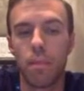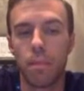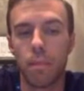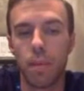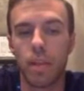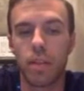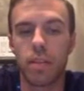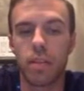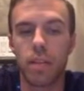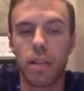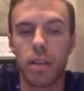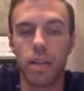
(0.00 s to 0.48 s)

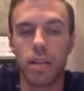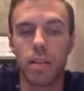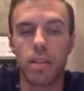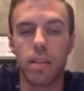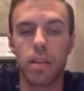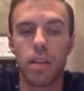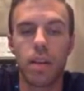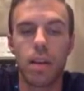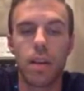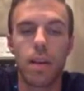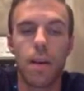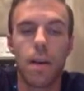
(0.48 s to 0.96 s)
Makes
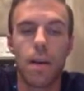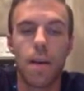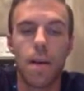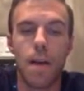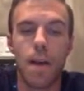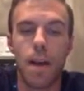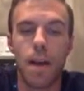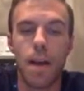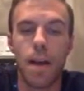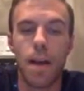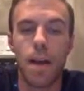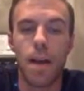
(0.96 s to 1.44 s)
sense.
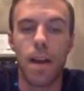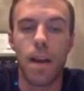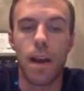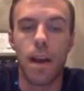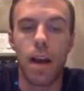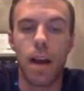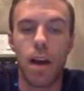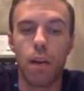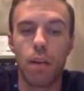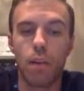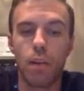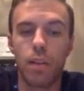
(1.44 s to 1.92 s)
And
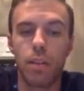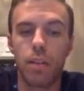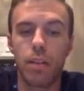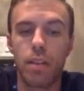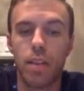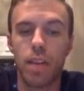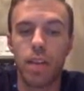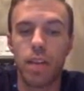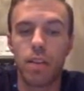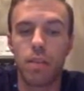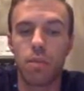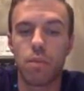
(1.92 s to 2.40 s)
how
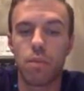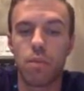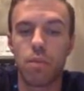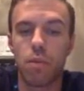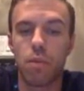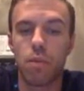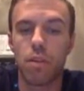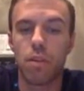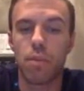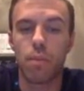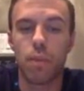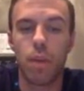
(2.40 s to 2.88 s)
this hatred
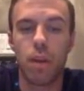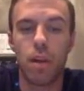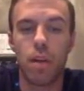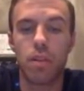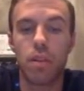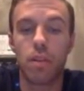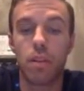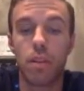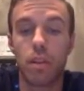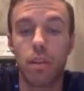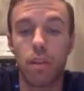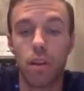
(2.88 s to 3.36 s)

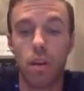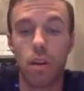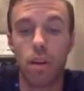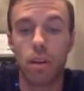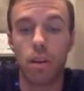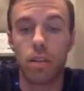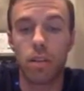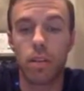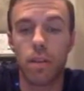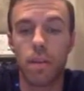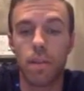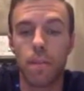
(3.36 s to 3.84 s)
transpires to the
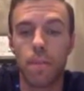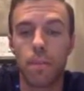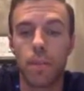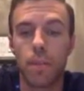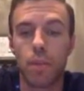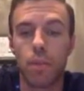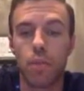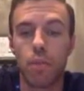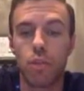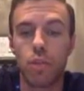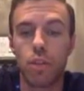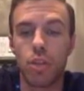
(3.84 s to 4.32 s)
dogs,
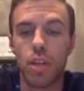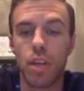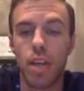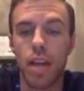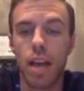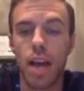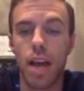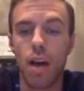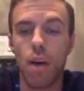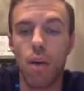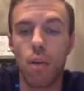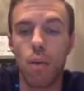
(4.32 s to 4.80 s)
who she
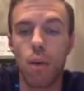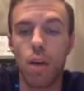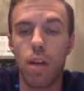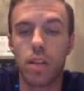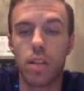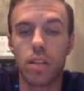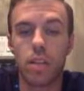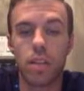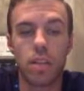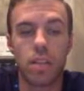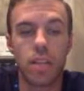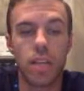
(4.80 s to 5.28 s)
now
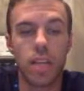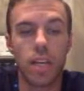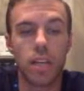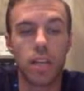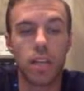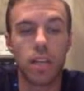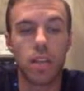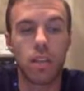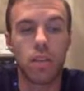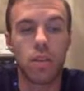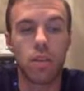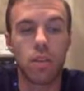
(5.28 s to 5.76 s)
wants to
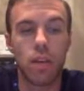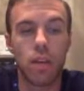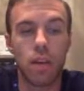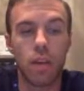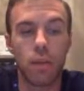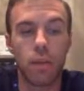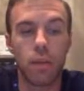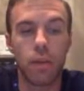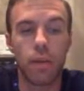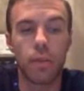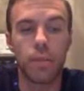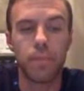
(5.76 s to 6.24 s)
take to the
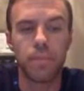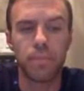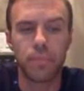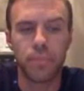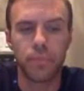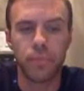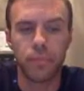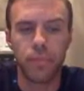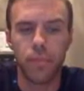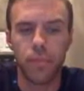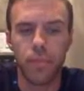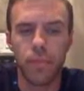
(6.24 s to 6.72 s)
shelter.
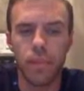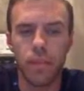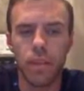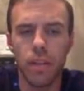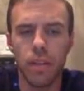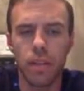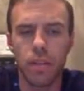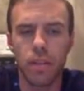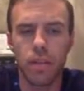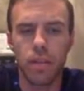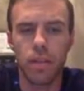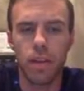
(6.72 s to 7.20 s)

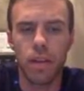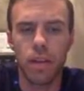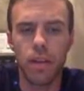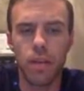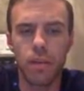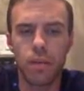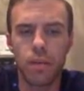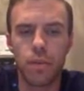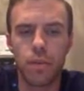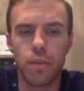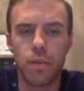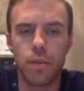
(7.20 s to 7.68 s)
The son,
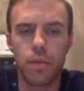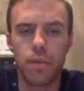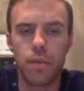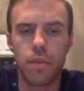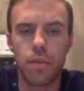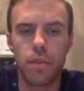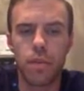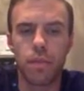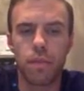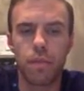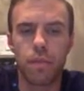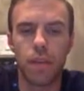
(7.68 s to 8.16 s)
who
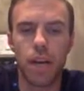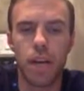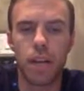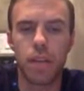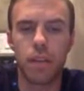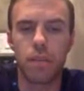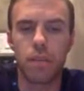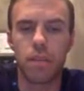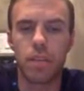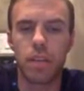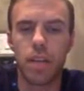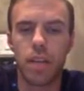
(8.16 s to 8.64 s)
chooses the
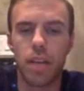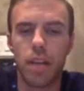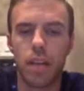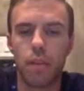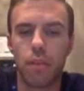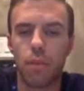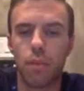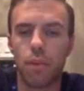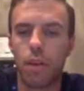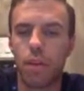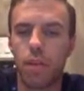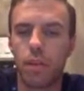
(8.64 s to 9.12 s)
father's
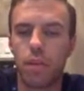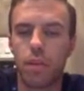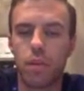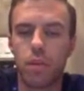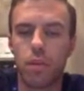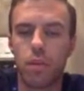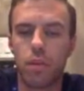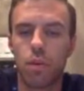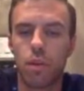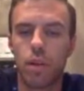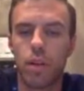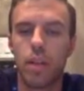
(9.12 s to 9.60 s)
side throughout the
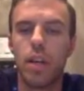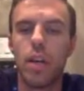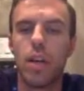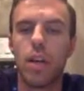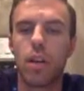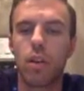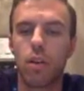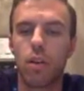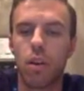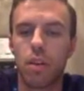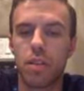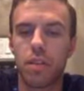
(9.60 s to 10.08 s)
story,
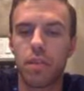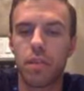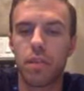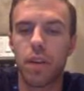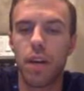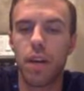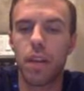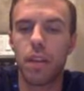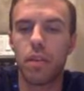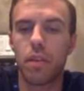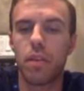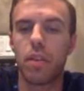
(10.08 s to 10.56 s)
calls the
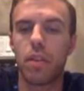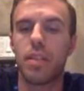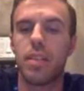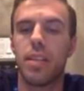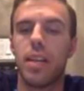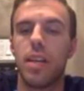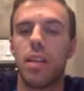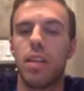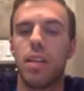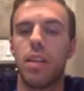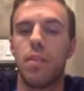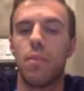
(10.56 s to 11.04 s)
father to
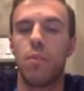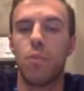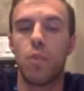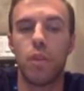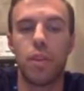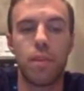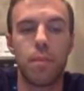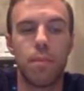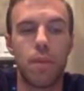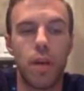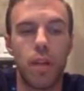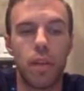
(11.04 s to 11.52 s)
tell him
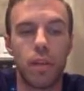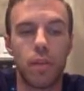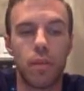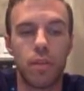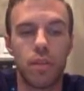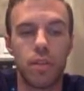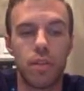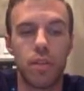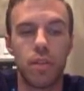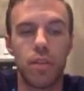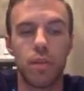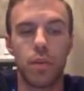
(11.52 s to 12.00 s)
what the mother
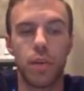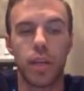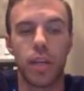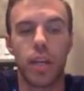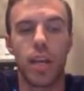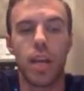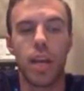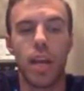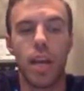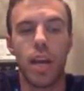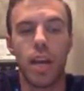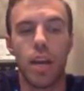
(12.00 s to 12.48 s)
is doing,
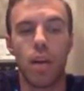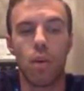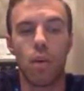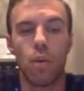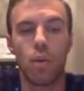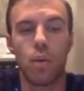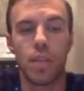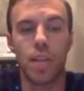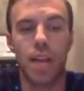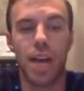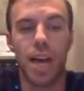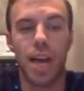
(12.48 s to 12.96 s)
and
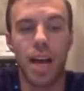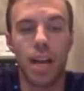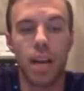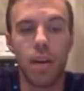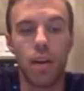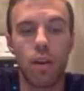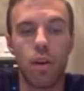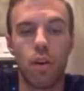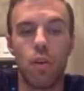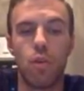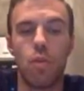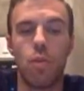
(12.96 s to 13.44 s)
holds on
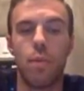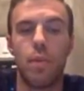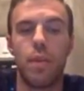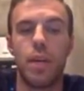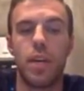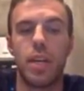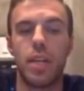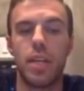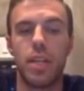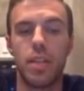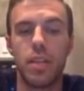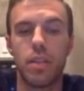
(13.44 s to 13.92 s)
to hope
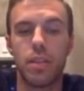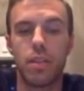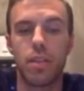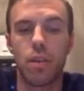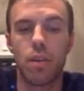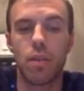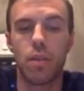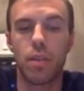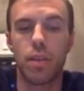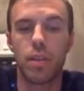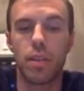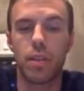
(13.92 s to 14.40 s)
that he is
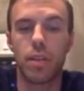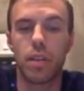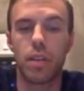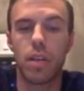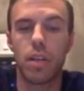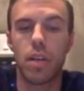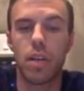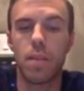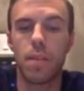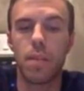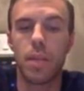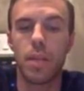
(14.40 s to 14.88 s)
going to
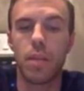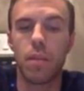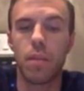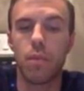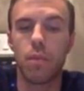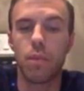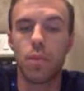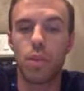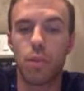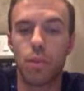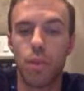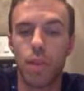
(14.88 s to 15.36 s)
come
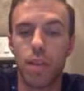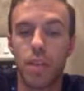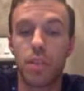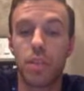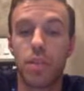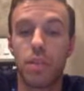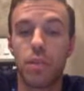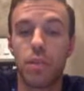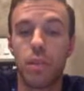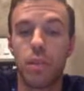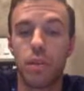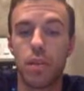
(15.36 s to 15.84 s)
and to
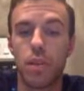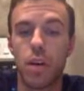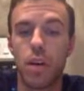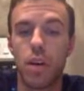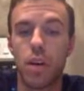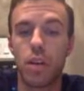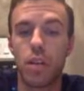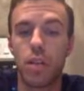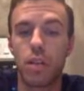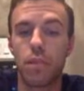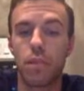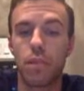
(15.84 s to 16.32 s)
rescue the
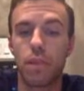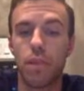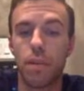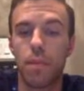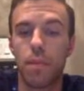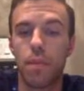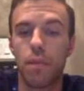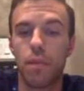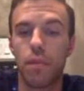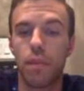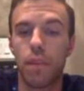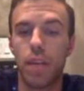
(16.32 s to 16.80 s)
dogs
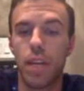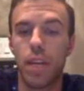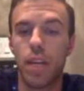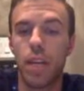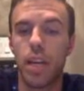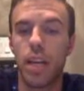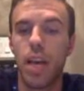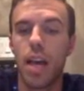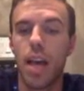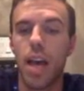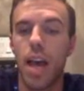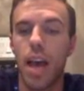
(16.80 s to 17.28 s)
from their fate
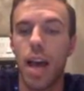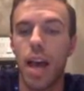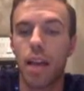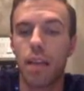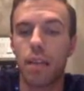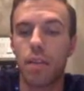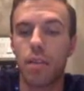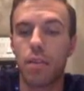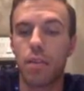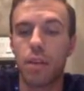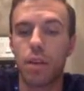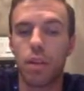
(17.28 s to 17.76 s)

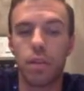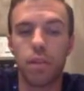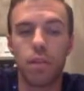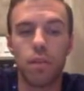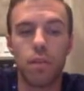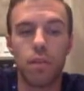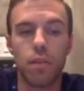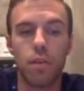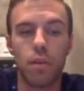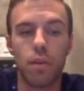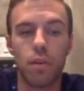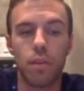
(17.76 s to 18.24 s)
at the
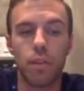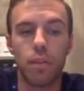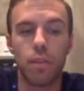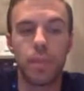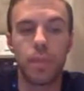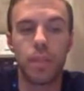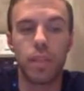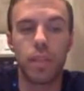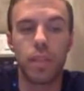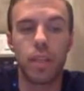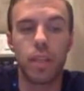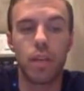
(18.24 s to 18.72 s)
shelter, and
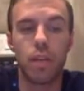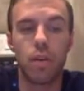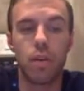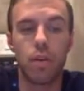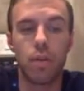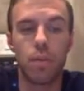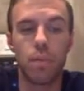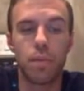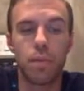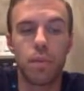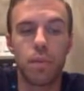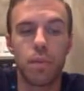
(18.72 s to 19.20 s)
ultimately
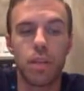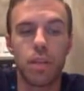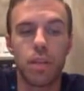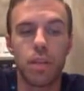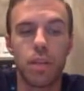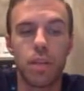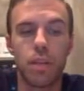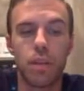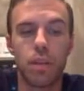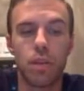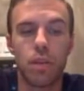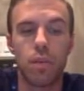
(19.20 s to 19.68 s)
hopes he
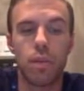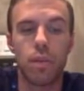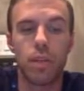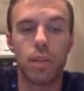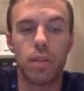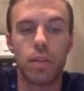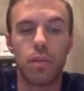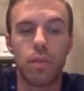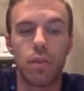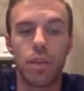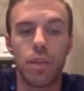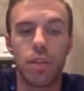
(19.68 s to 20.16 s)
is
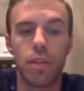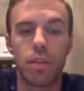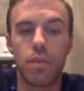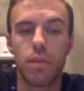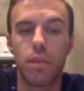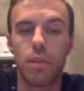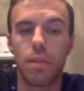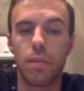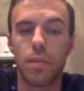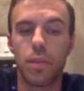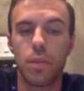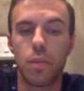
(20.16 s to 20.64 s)
going to
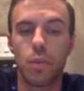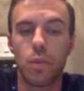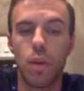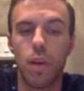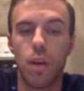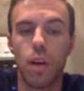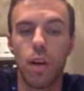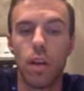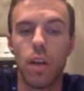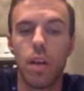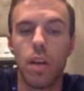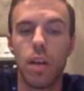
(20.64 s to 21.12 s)
rescue him as
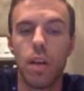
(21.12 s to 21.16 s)
well.